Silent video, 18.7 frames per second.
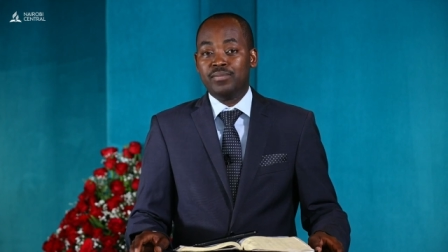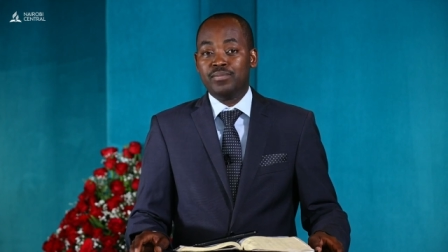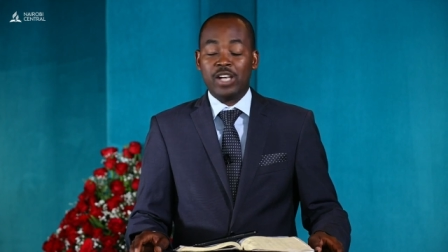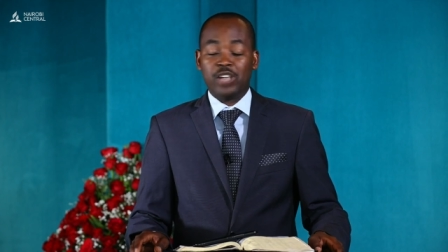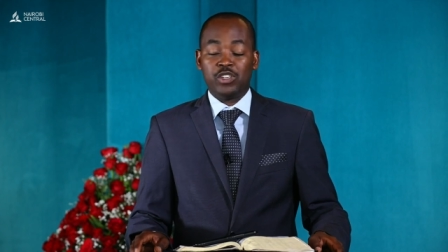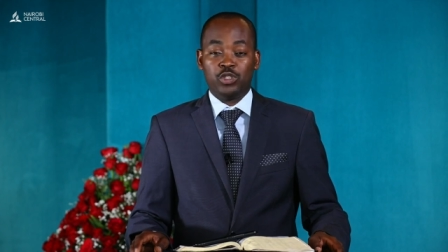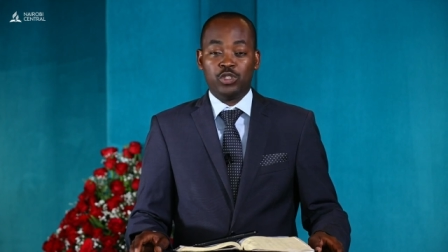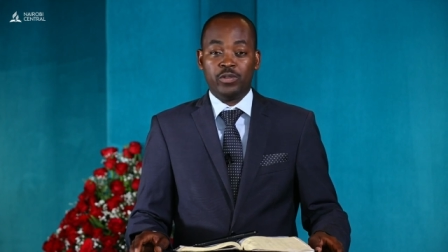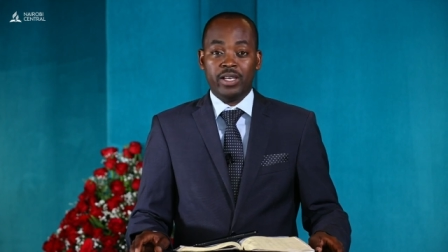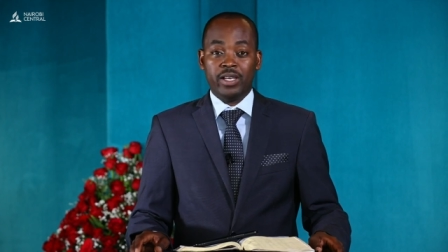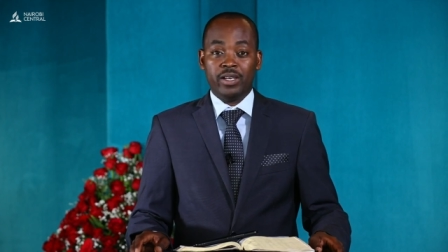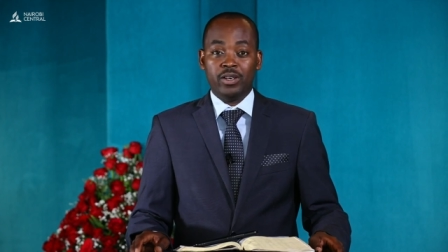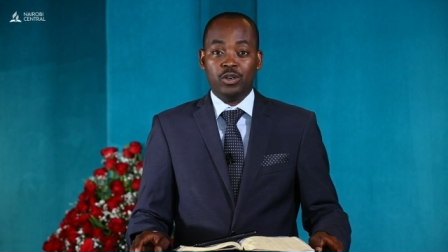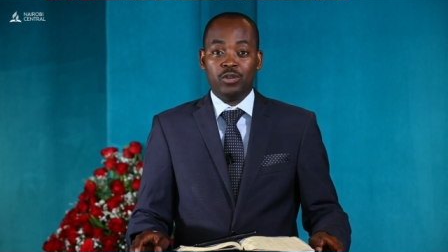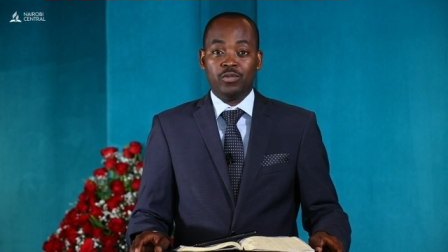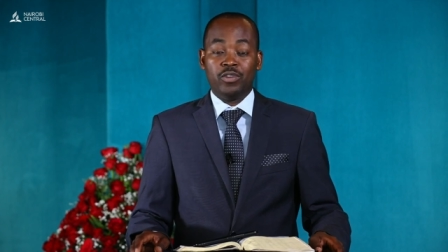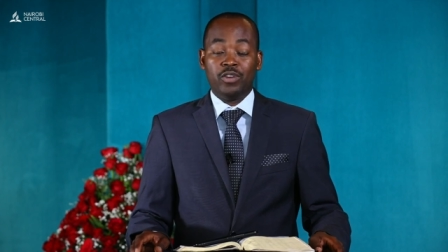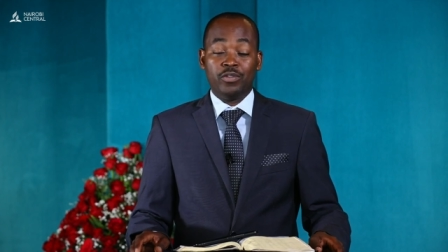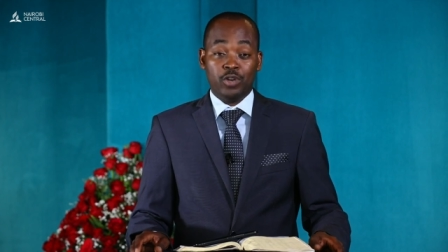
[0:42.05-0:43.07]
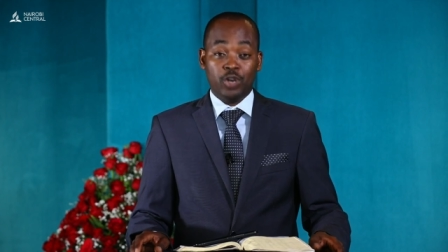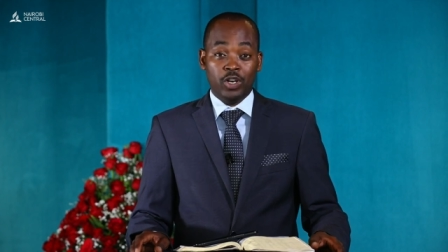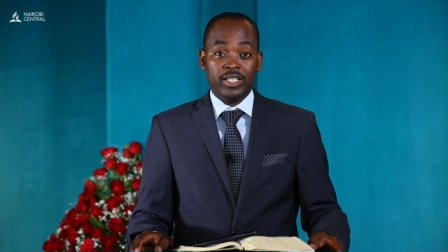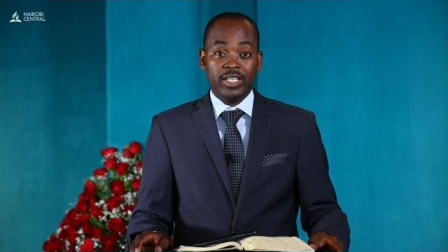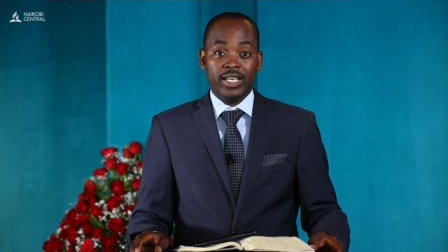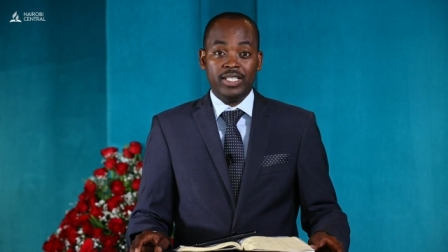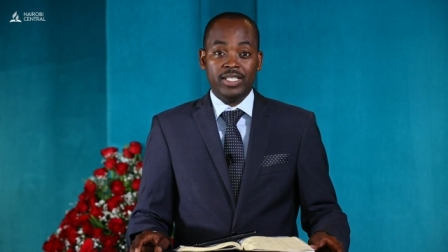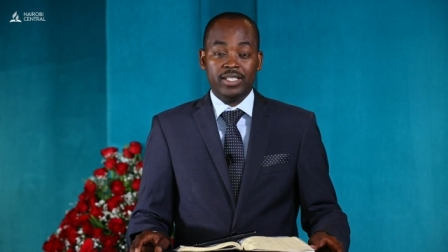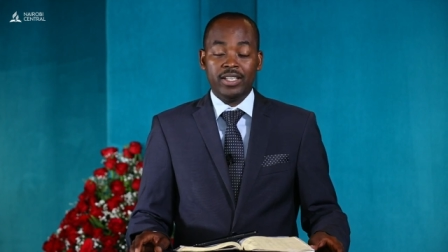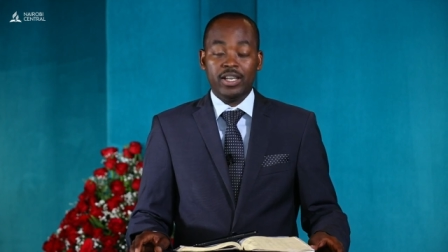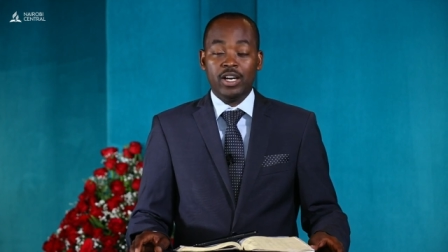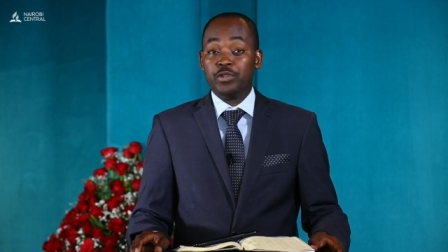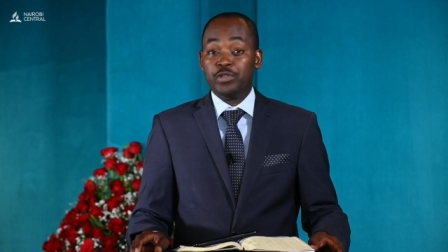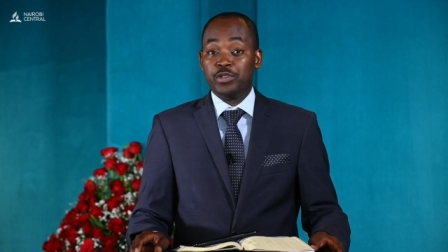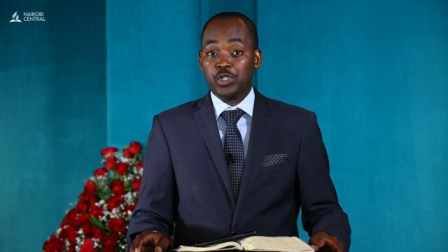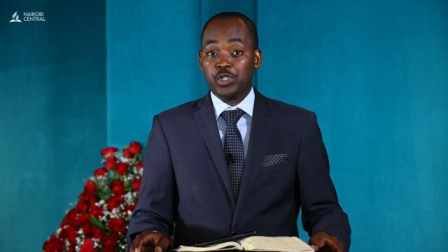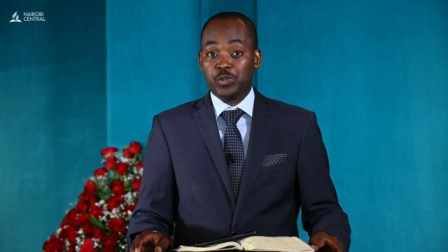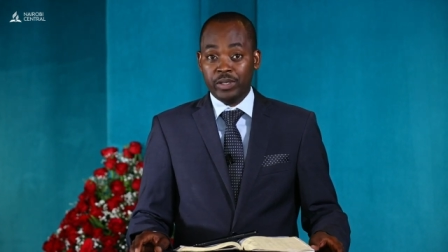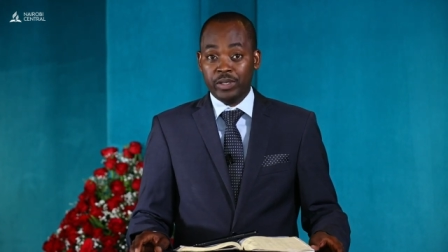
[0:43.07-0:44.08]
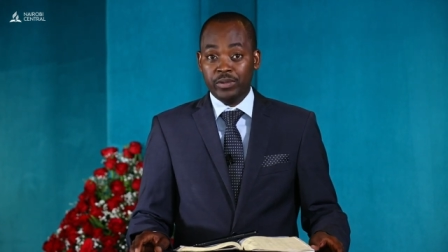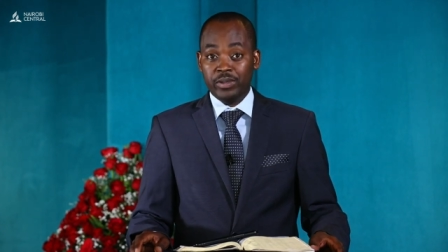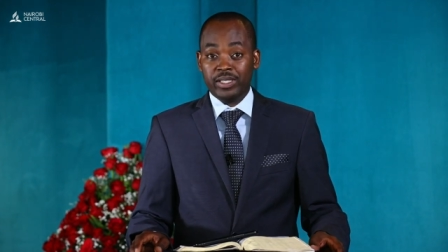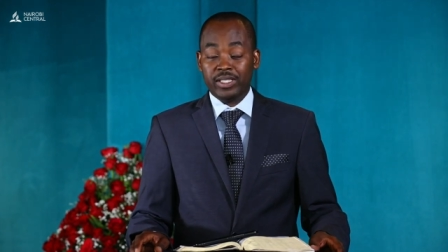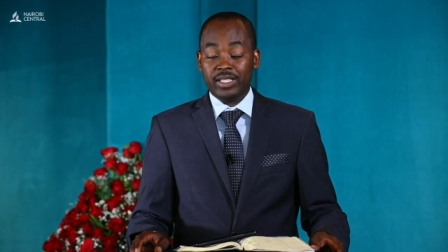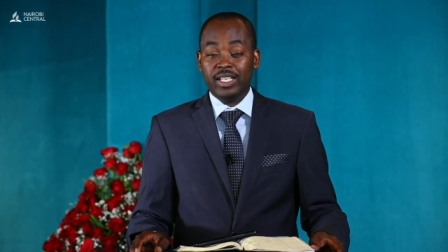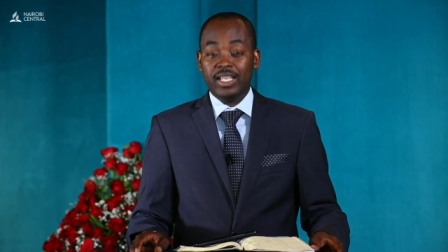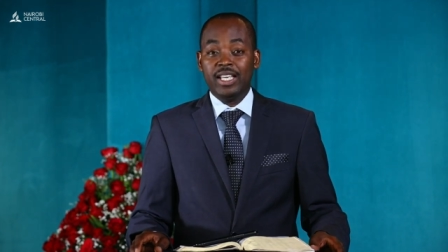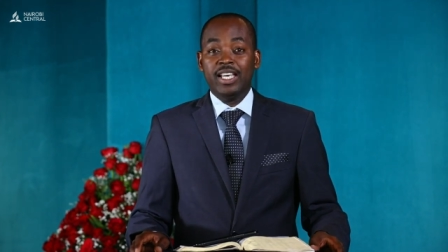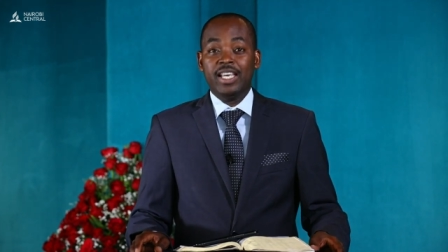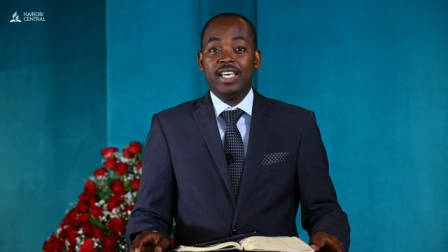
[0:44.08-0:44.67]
person of, the, of, of Godhead, the Holy Spirit.